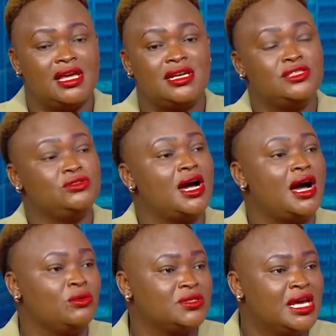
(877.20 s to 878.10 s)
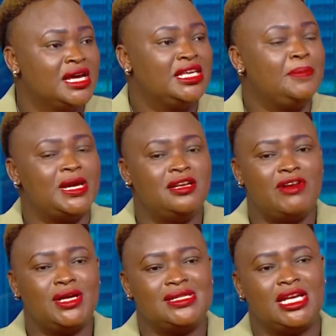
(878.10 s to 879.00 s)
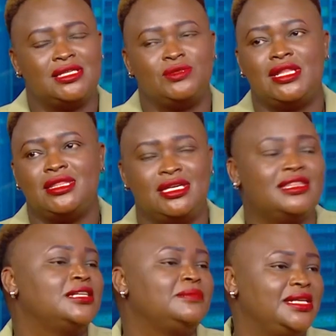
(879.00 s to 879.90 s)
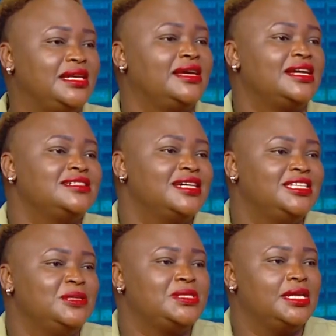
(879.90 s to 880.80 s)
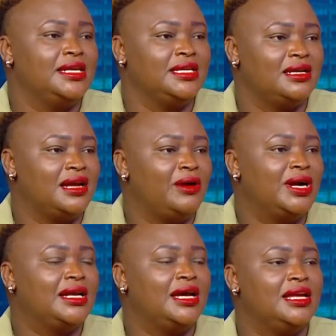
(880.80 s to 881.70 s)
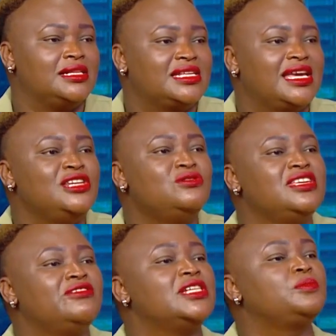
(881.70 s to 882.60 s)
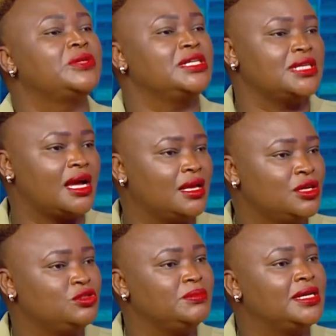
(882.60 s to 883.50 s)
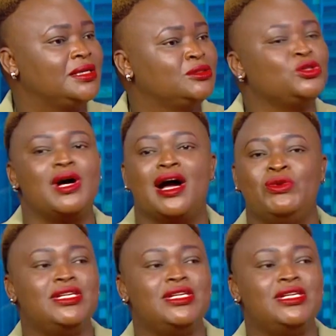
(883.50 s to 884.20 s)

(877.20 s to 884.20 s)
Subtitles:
That is your house. Keep. In fact, there is one thing that my director keep telling our clients. Can you give us pressure to make sure we